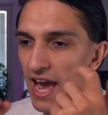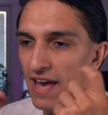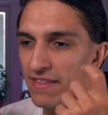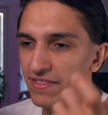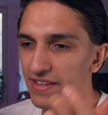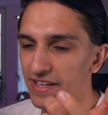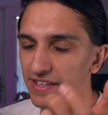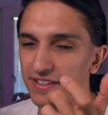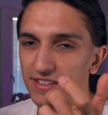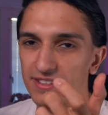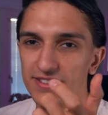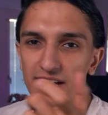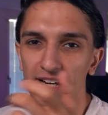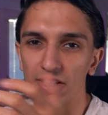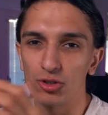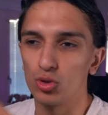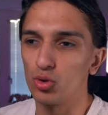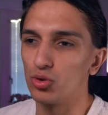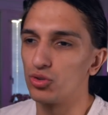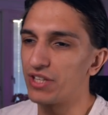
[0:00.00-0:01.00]
and they
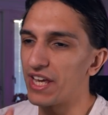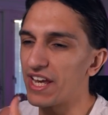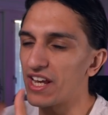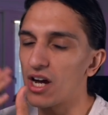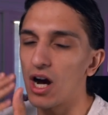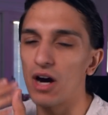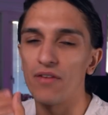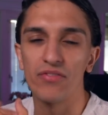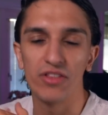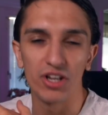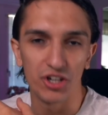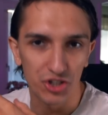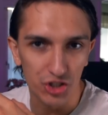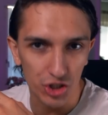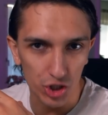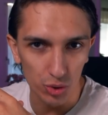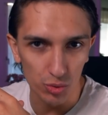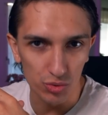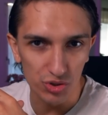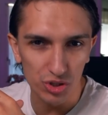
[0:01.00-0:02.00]
decide to take off their
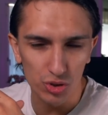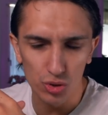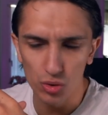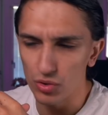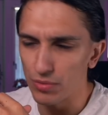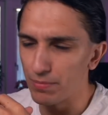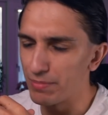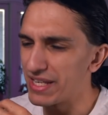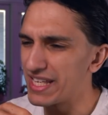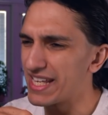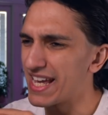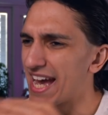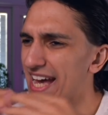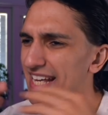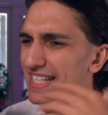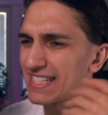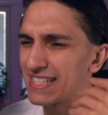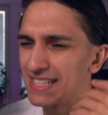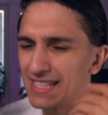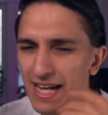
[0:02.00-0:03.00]
shoes to be
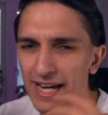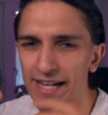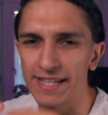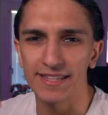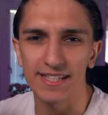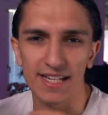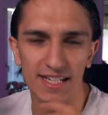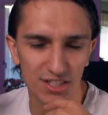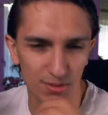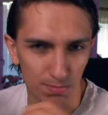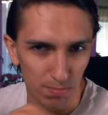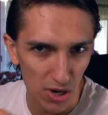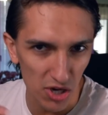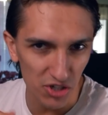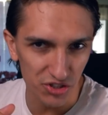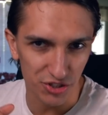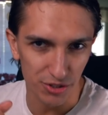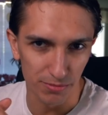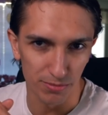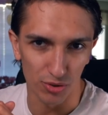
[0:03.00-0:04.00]
as light as
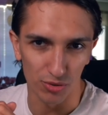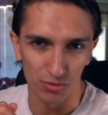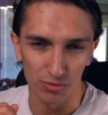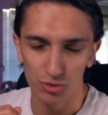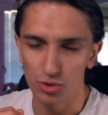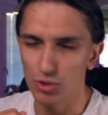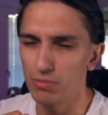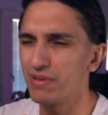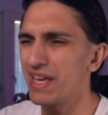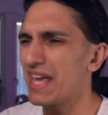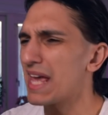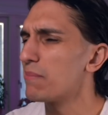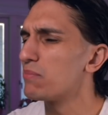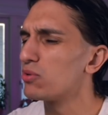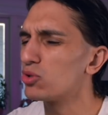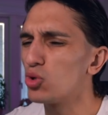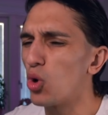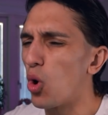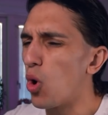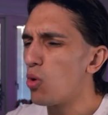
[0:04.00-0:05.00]
possible to be able
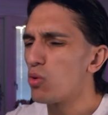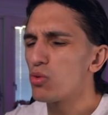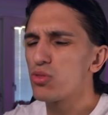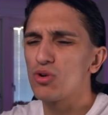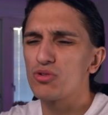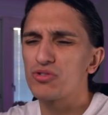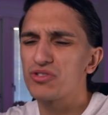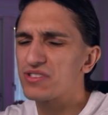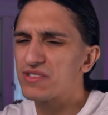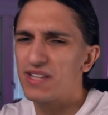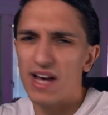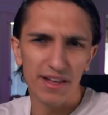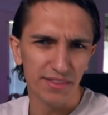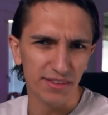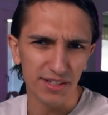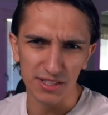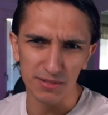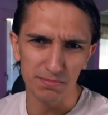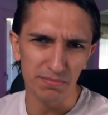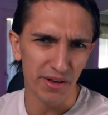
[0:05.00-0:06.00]
to hold those
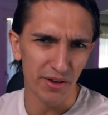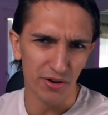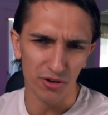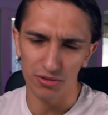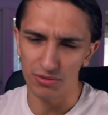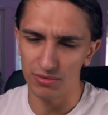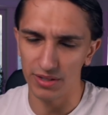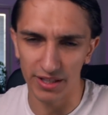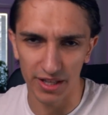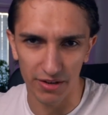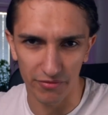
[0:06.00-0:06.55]
statics better and